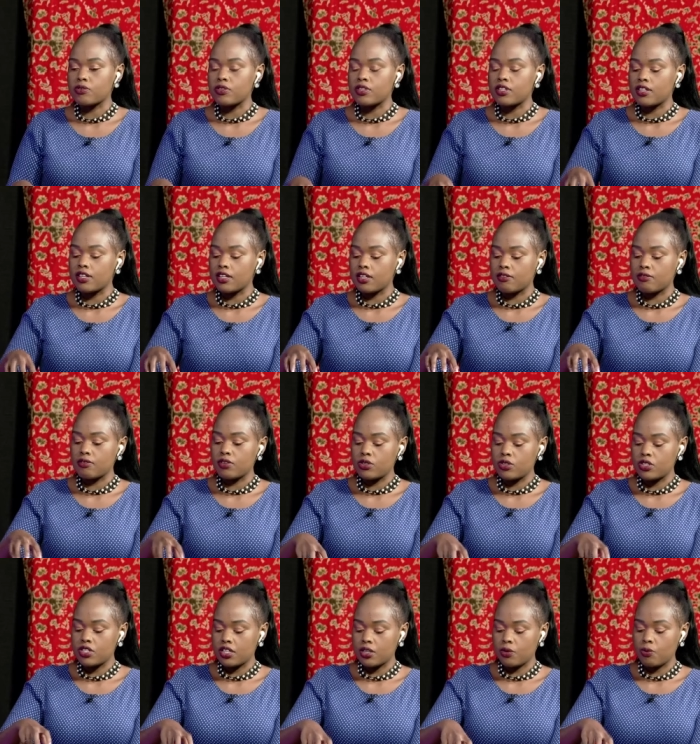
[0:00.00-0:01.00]
of in the
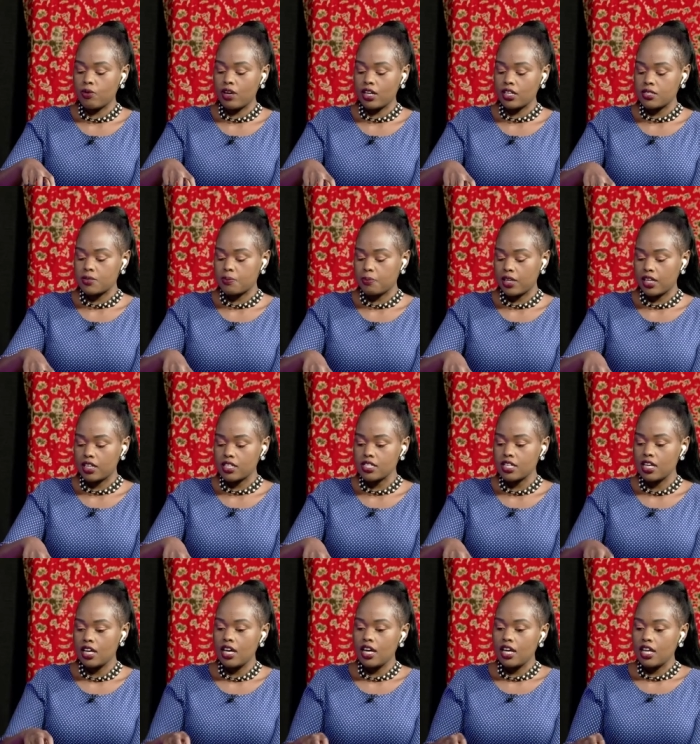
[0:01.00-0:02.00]
voluntary workspace
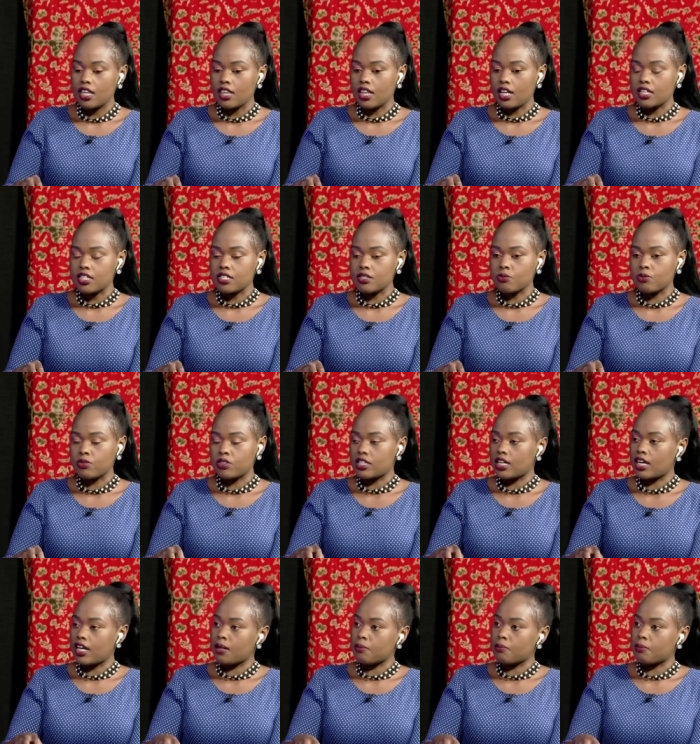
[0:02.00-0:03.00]
that would
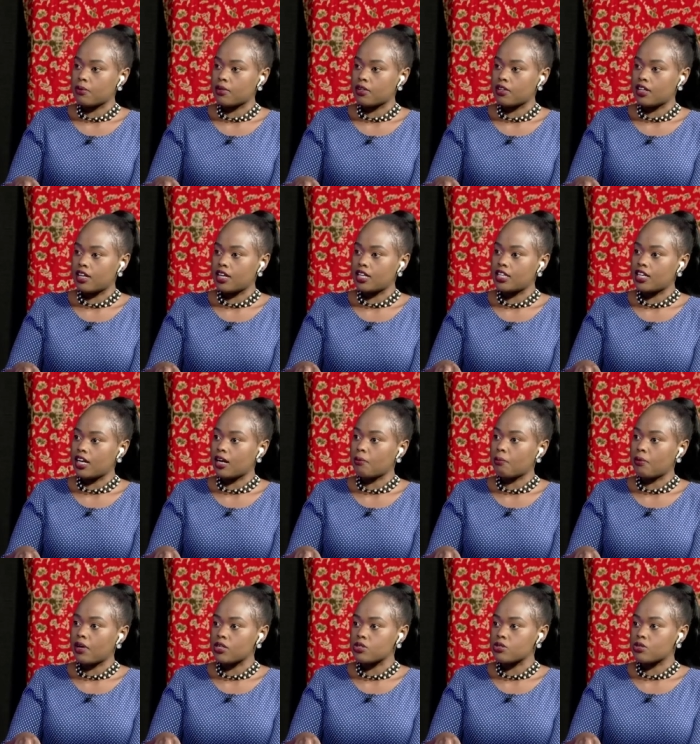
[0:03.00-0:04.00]
help uh, any young
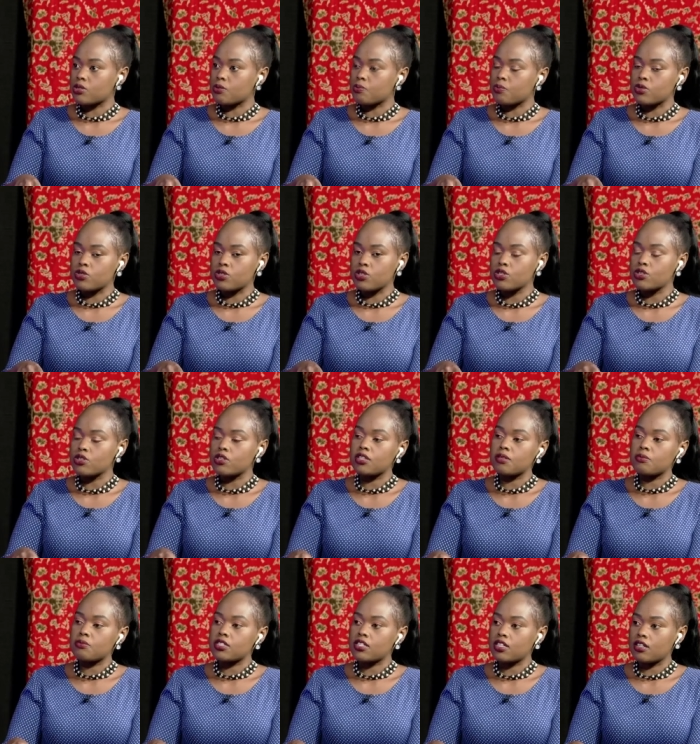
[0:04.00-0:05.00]
person to position
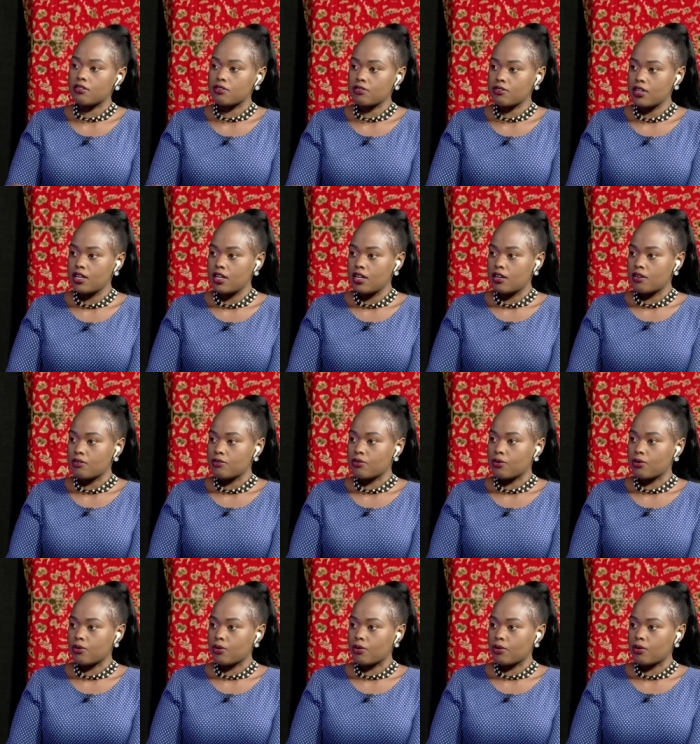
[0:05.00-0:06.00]
themselves
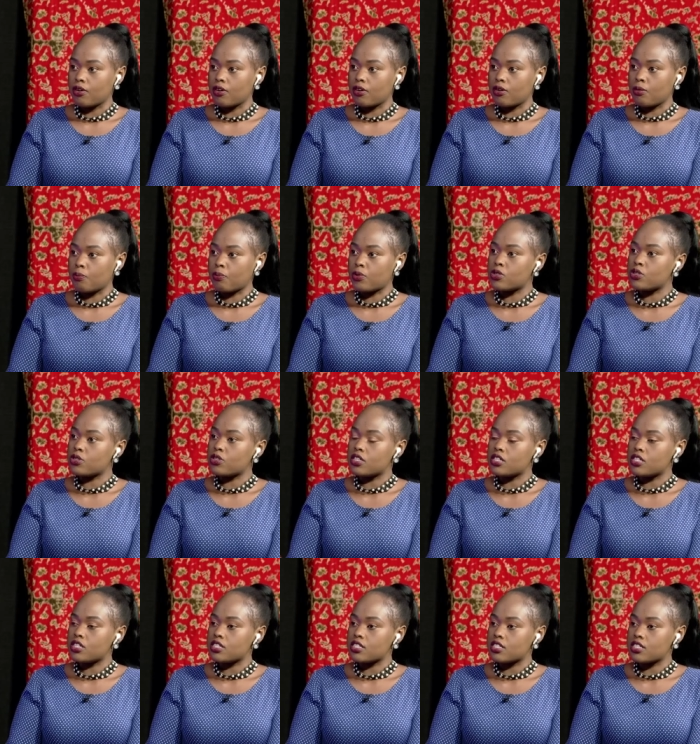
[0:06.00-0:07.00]
for
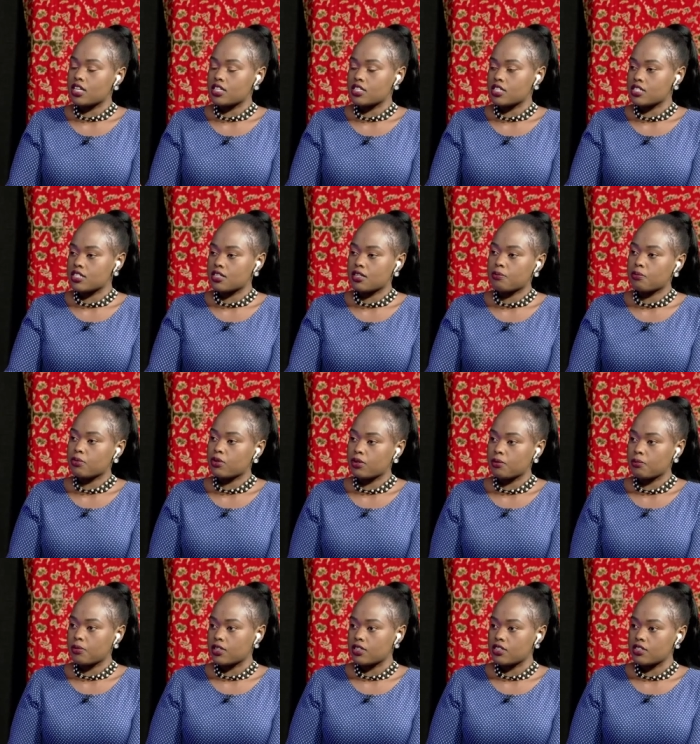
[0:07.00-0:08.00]
opportunities such as in
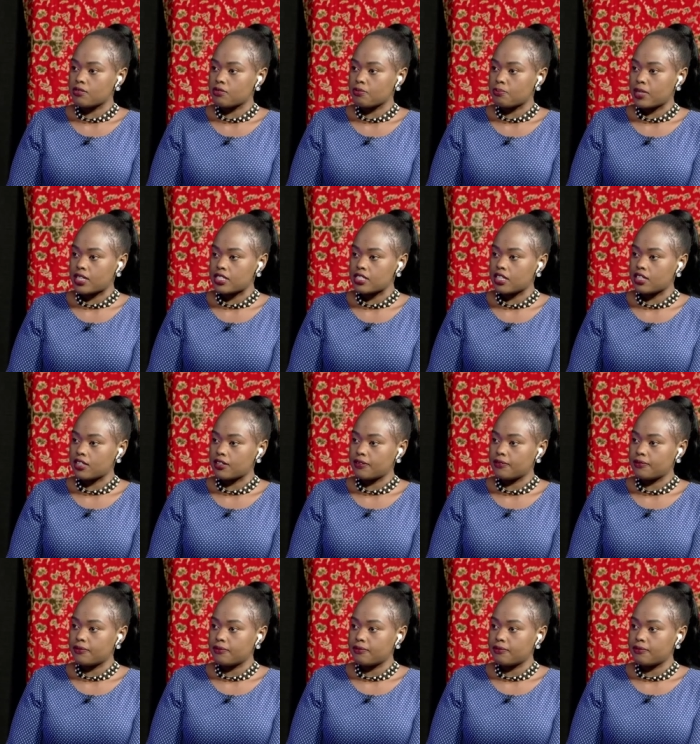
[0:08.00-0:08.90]
employment per se?